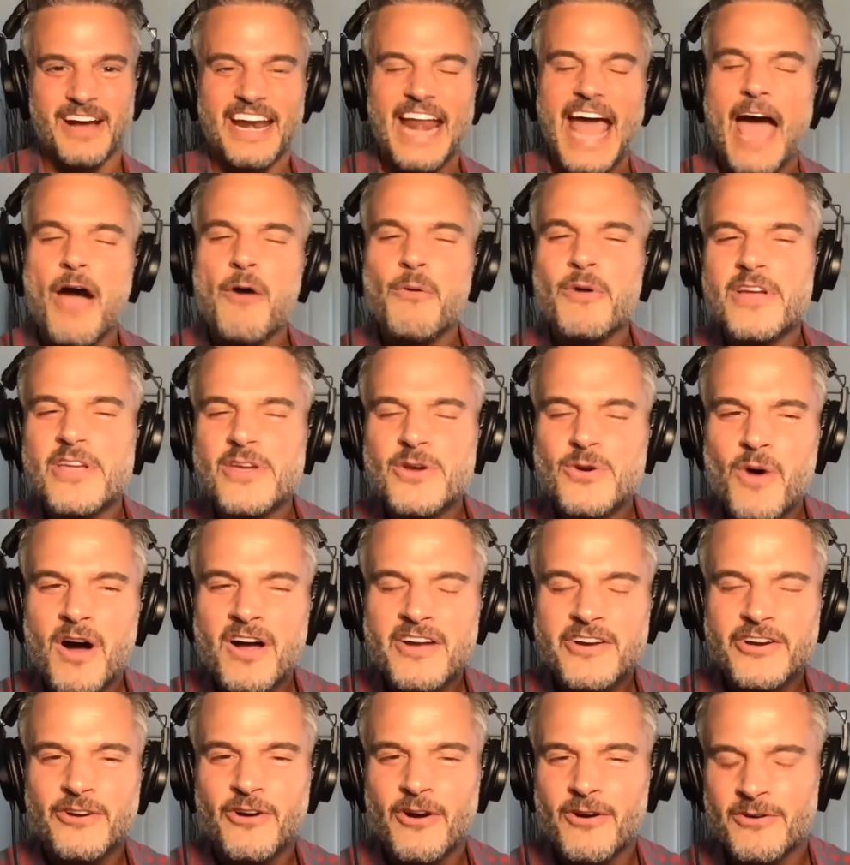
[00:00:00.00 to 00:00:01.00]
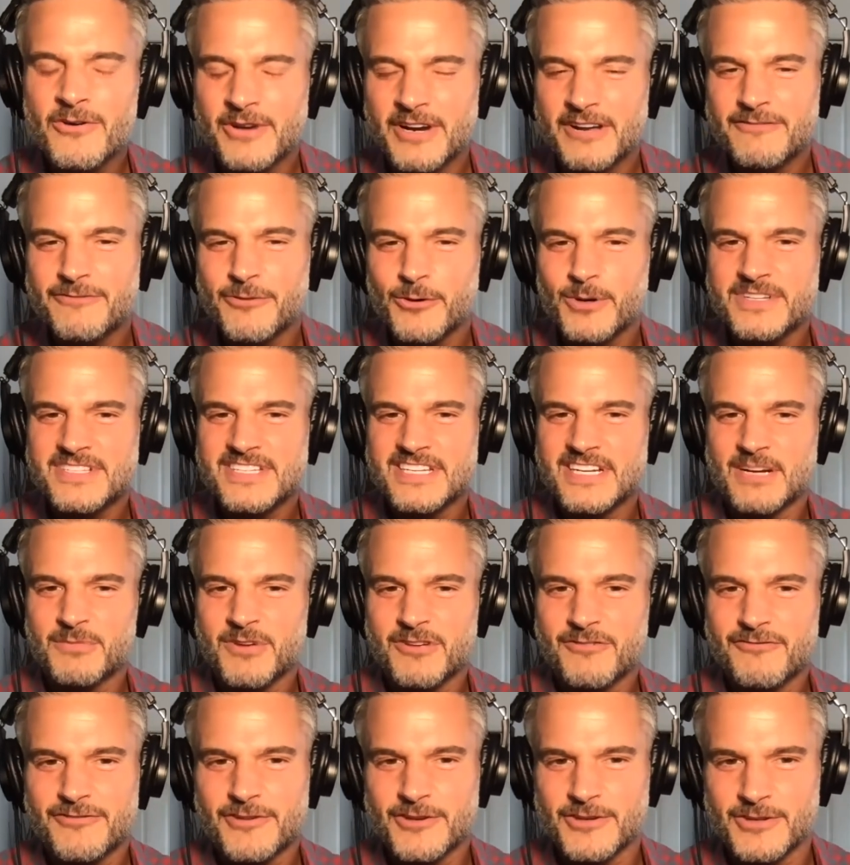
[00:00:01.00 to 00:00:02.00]
How are you on your own at 14? I'm
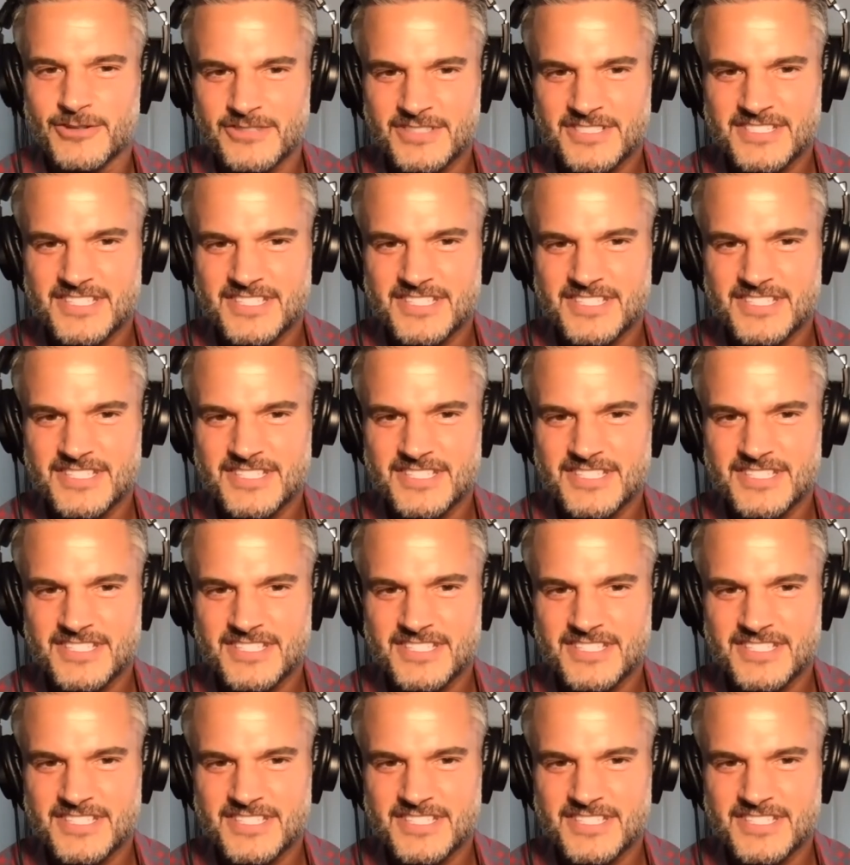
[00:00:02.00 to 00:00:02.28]
confused.